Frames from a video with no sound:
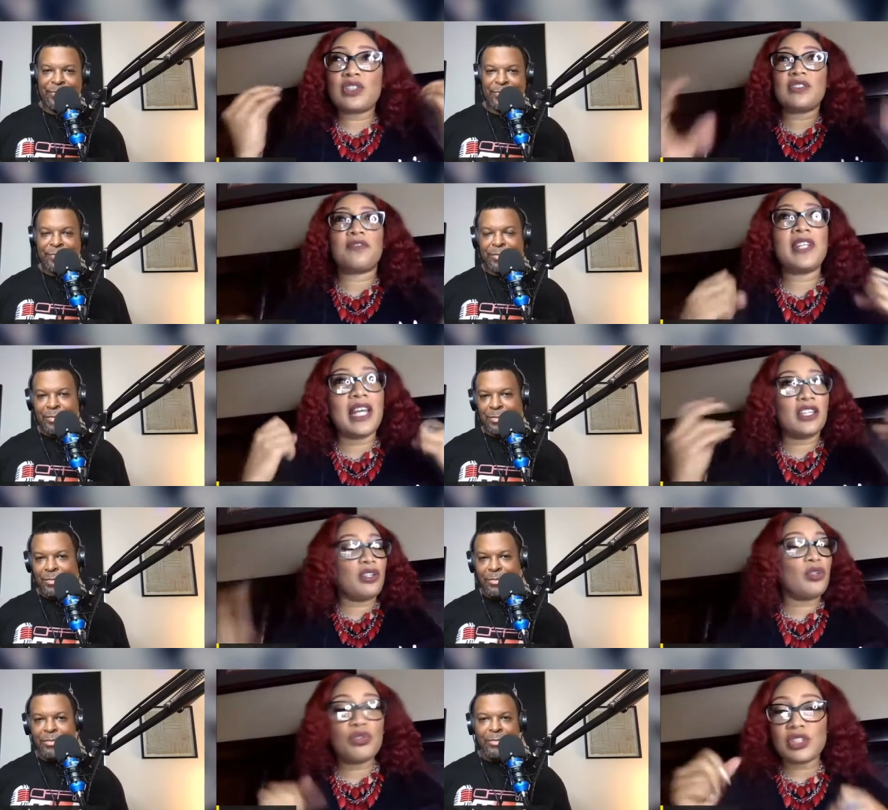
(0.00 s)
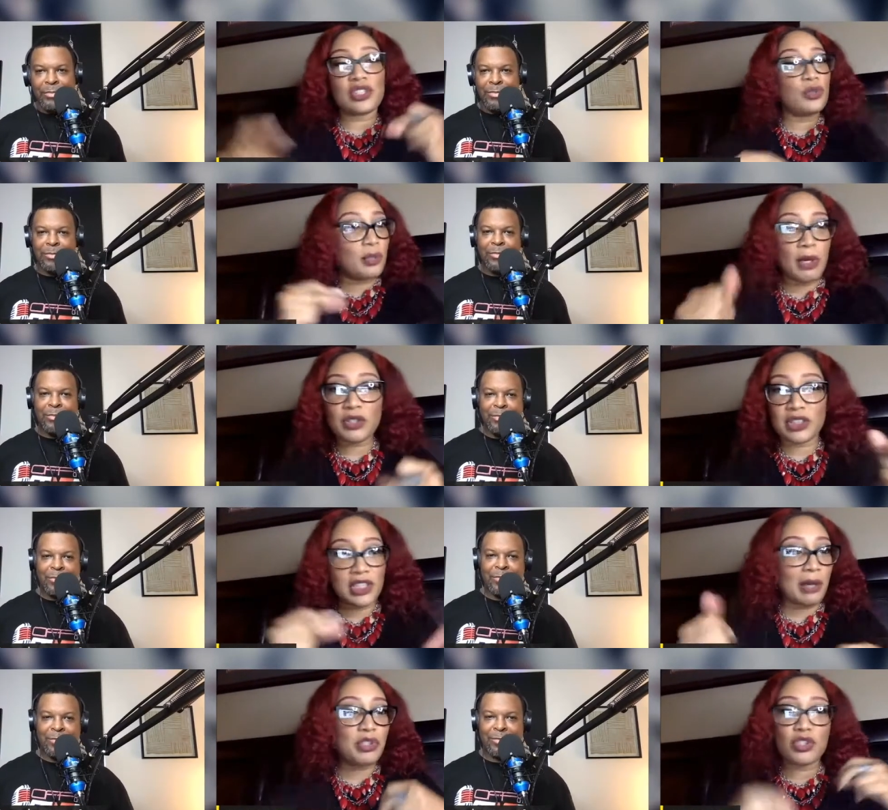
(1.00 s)
Speaker 1: you just feel like, you know, you just do the
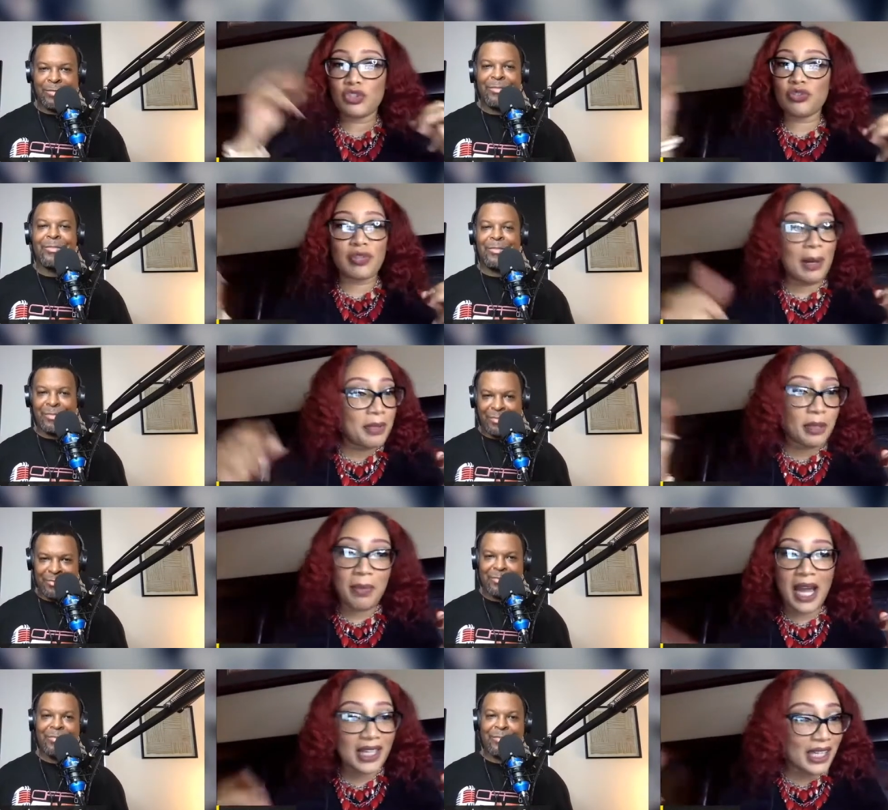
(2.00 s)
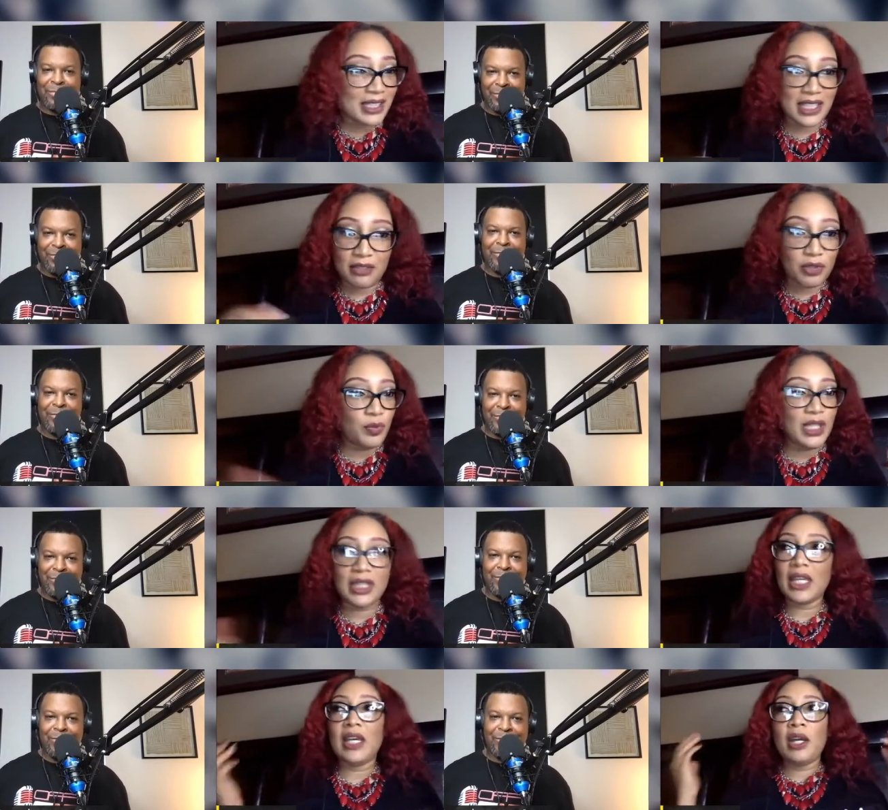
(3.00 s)
motion. I'm sure you drop in the podcast every
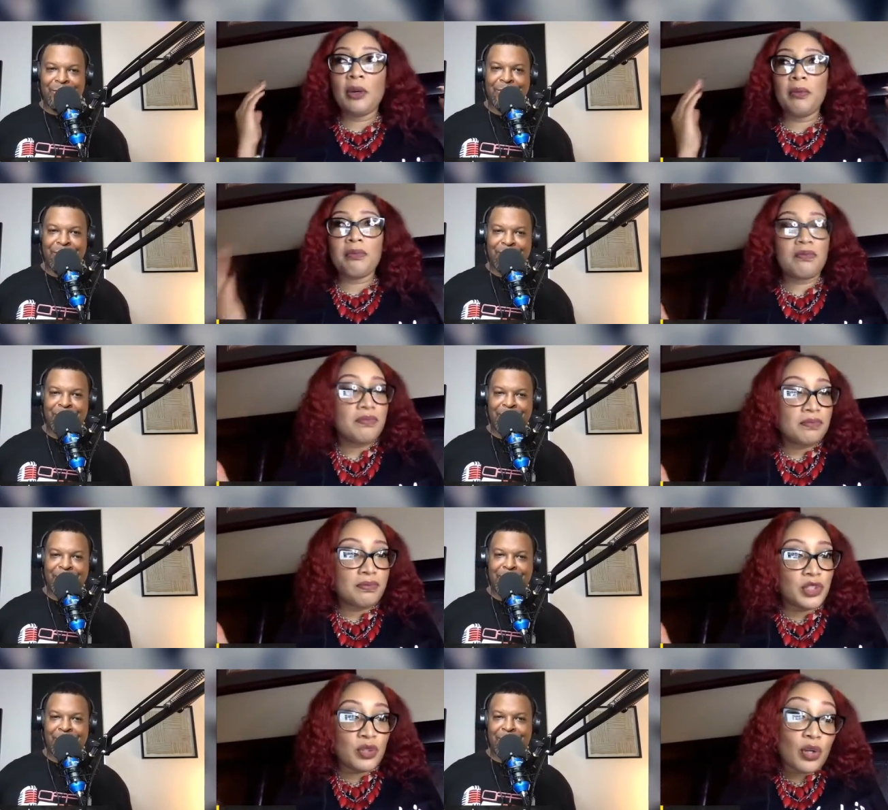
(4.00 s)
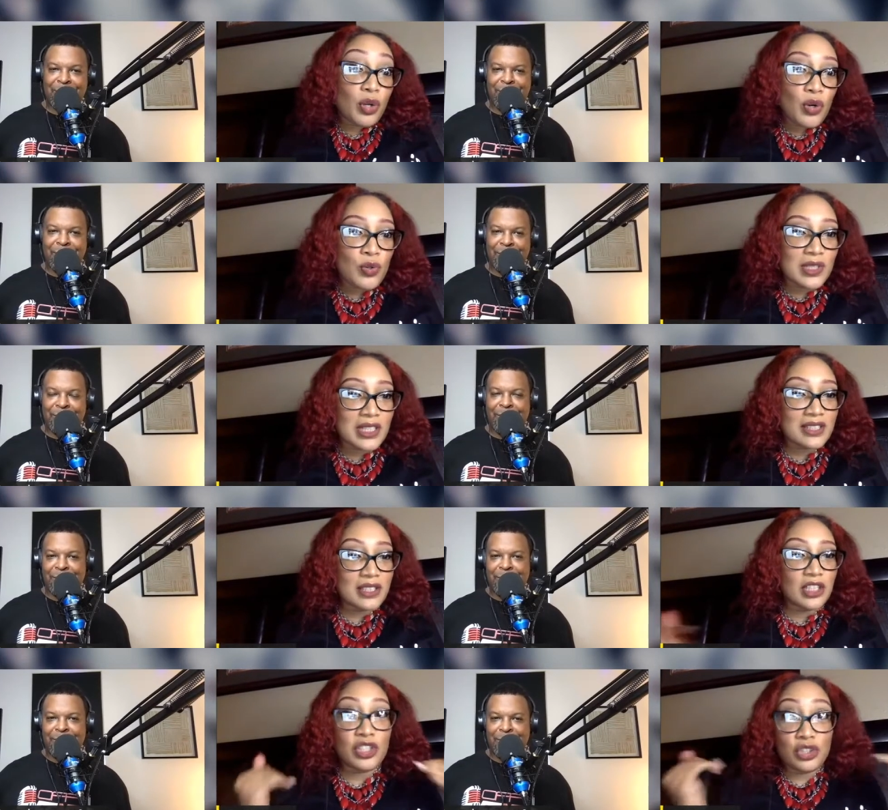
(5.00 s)
week. You don't know who's
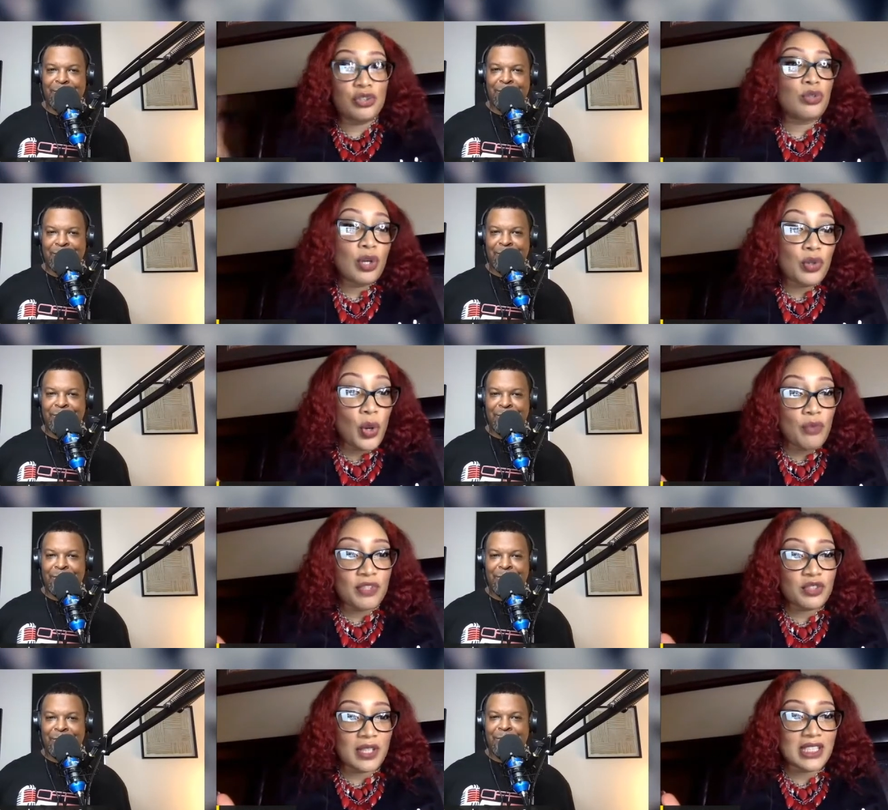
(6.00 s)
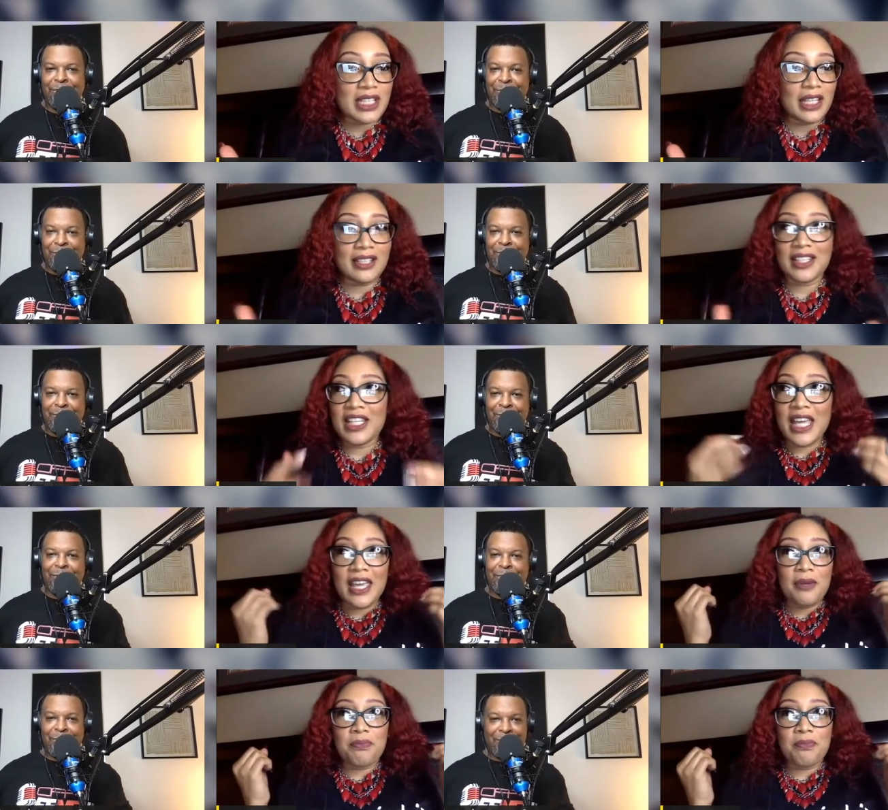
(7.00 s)
listening. You don't know if it's resonating.
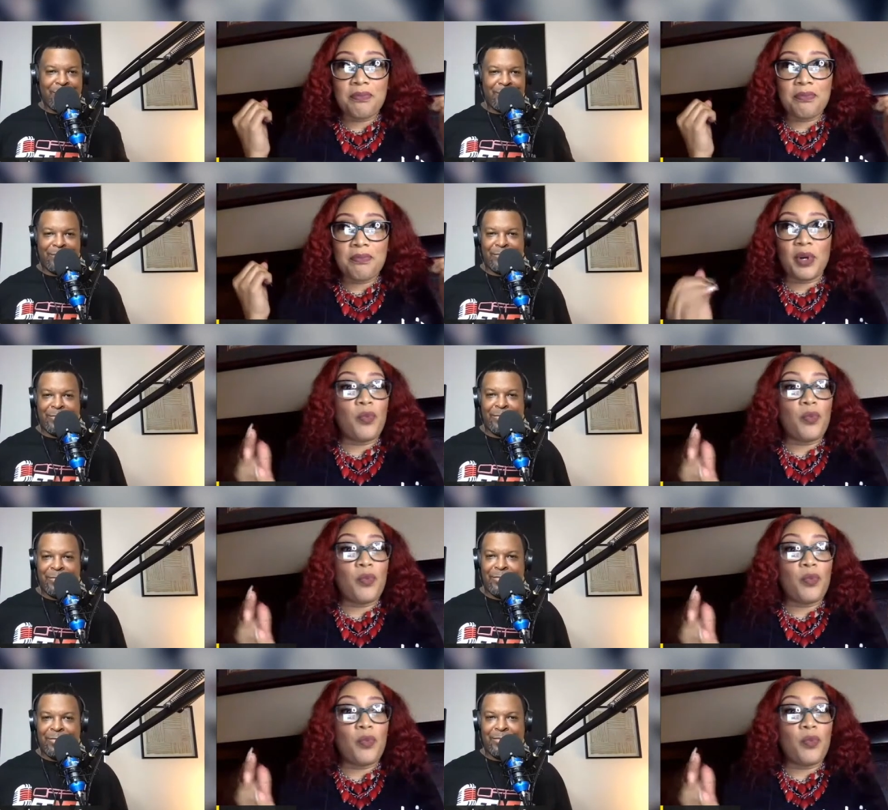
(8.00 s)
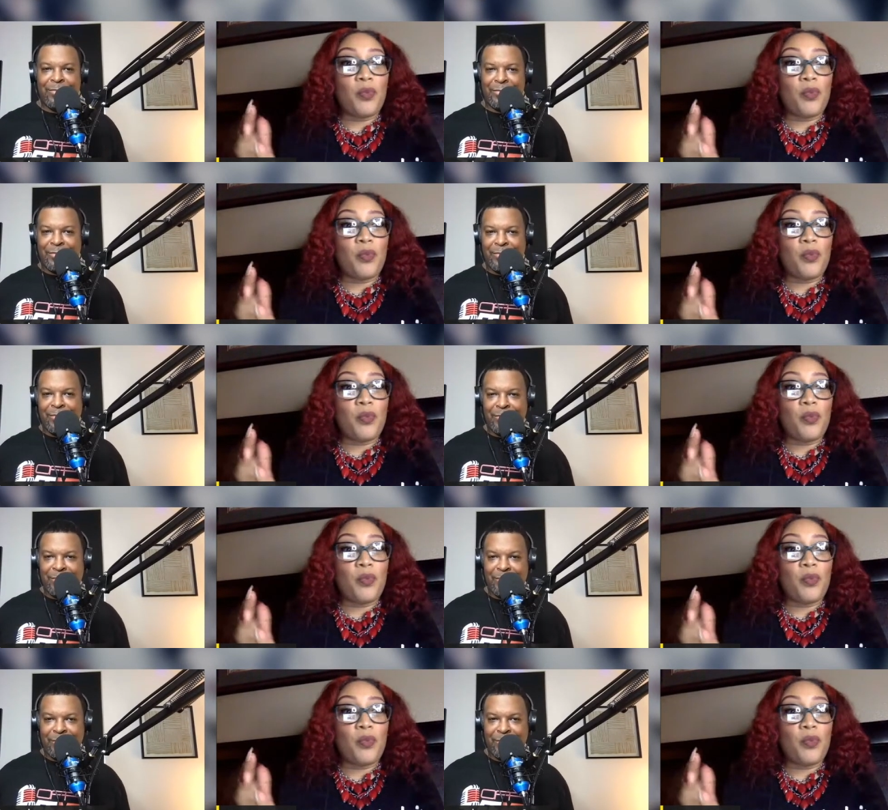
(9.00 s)
But one person, and it
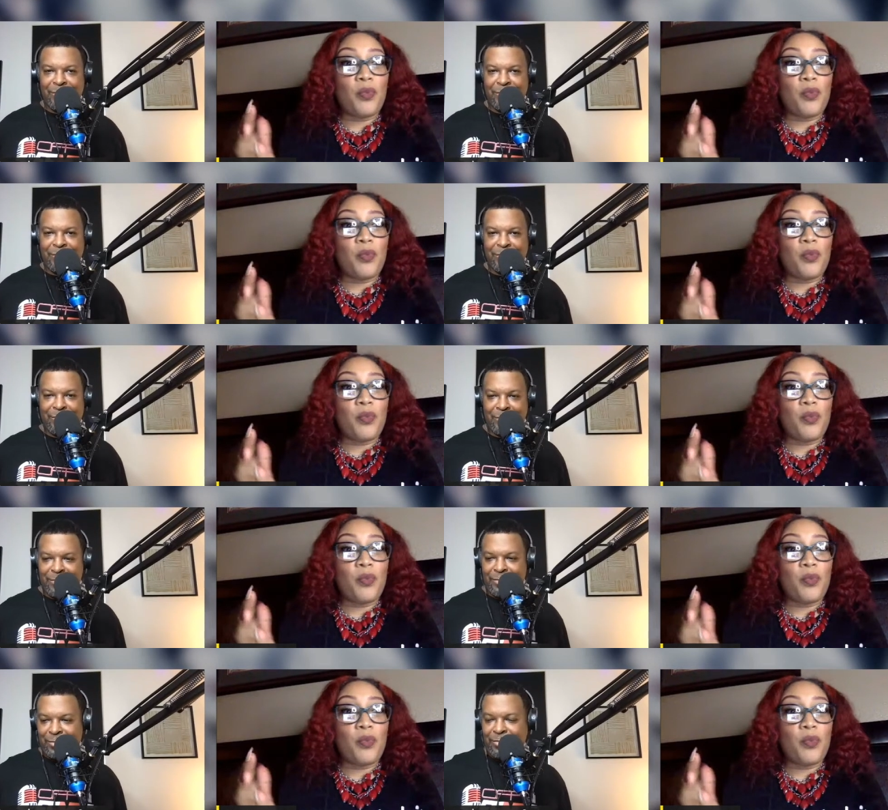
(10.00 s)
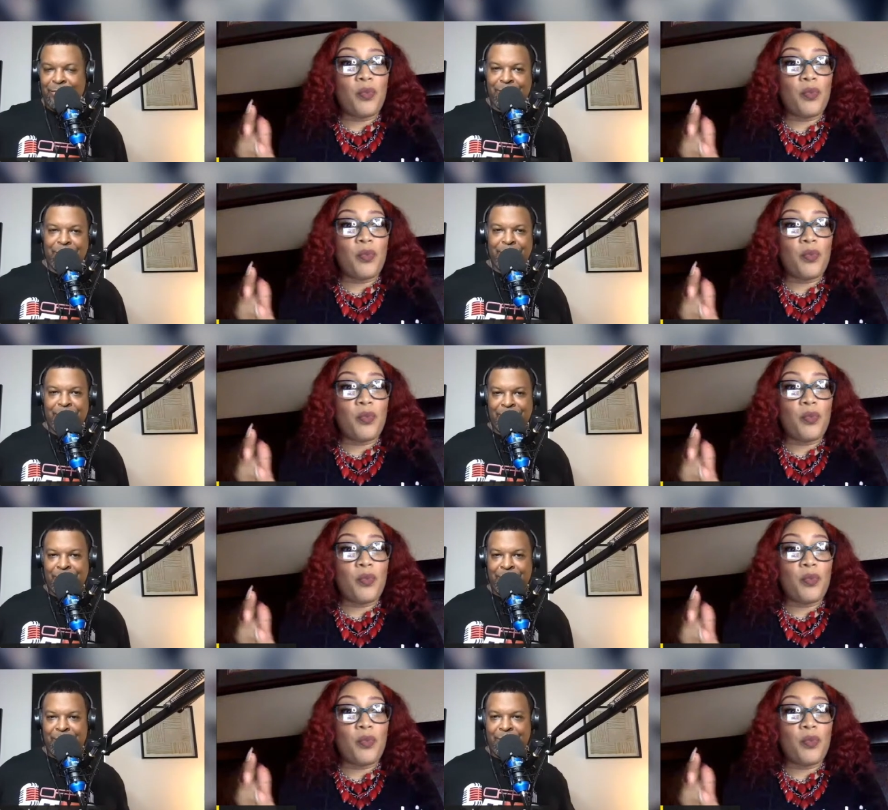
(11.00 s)
only be one, that one
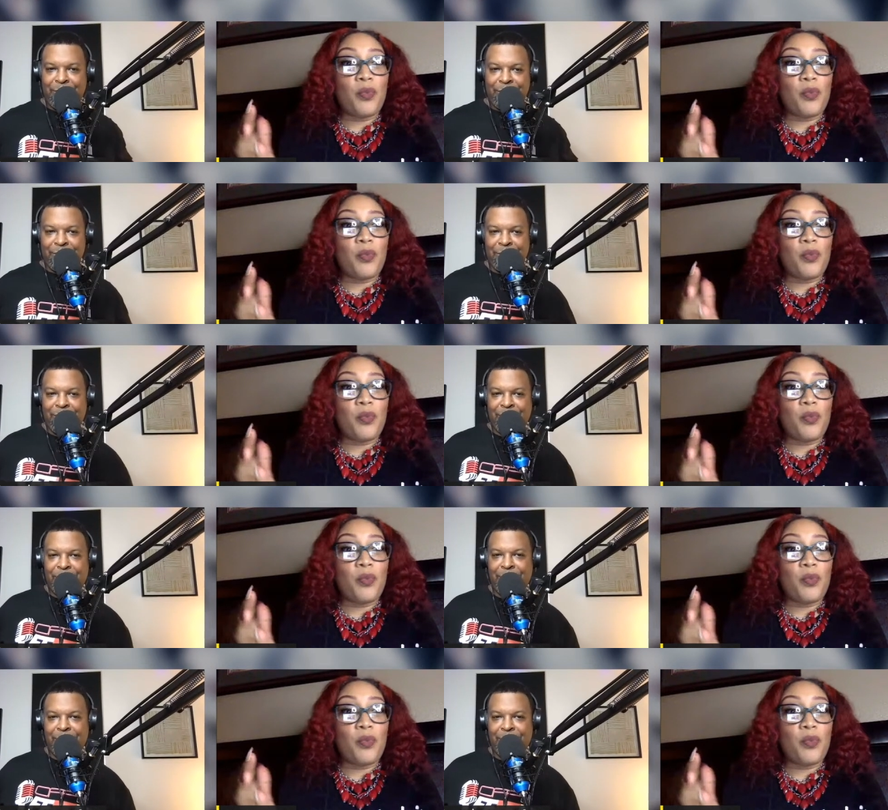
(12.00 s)
person is like, thanks